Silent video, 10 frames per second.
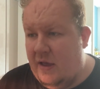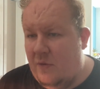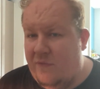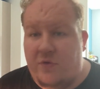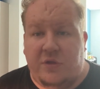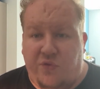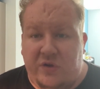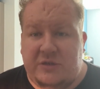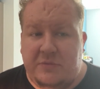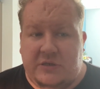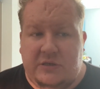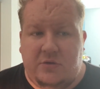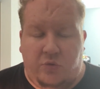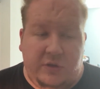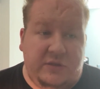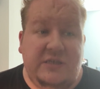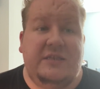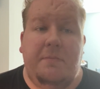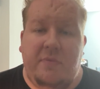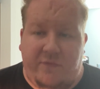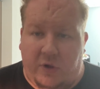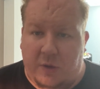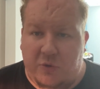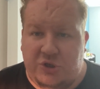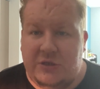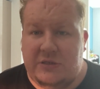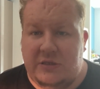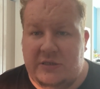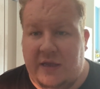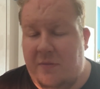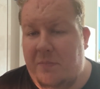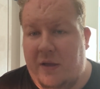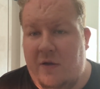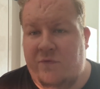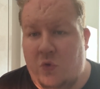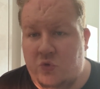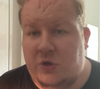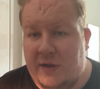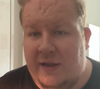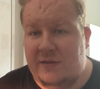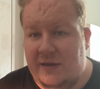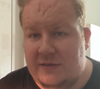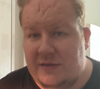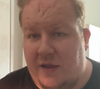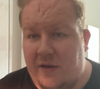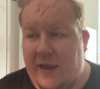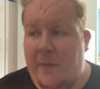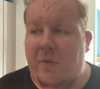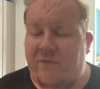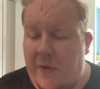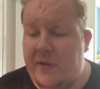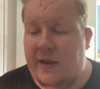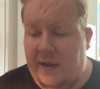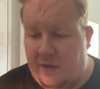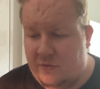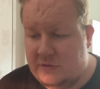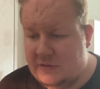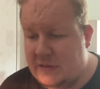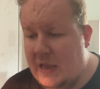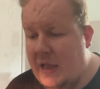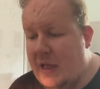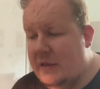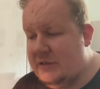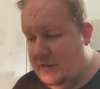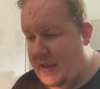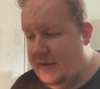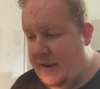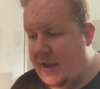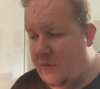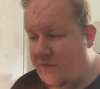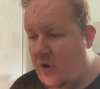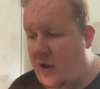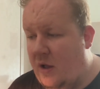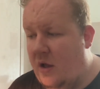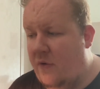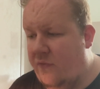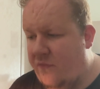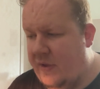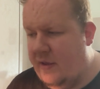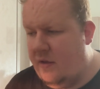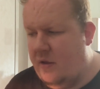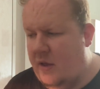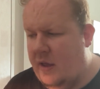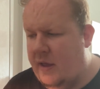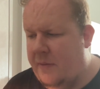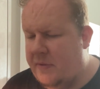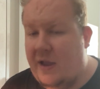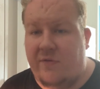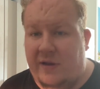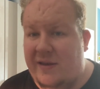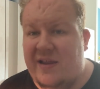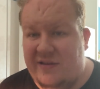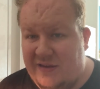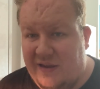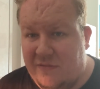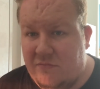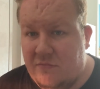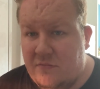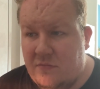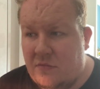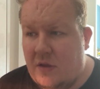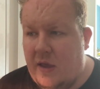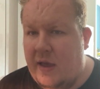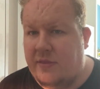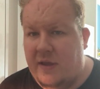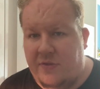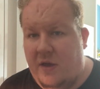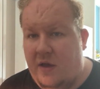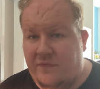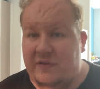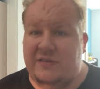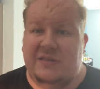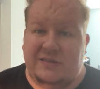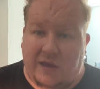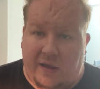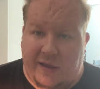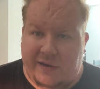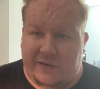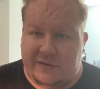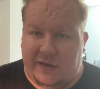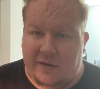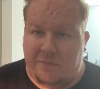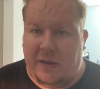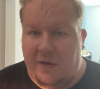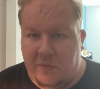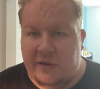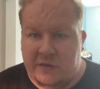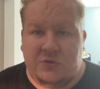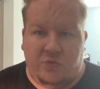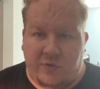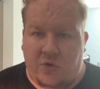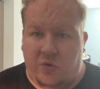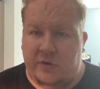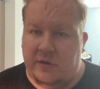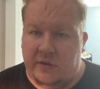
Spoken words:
we've got the Christmas, or the December volume, which is the second part of Tortured Clandestine. And we're very close to that now. We've got half of it, currently in editing. And the other half needs to start editing. But it is all recorded, it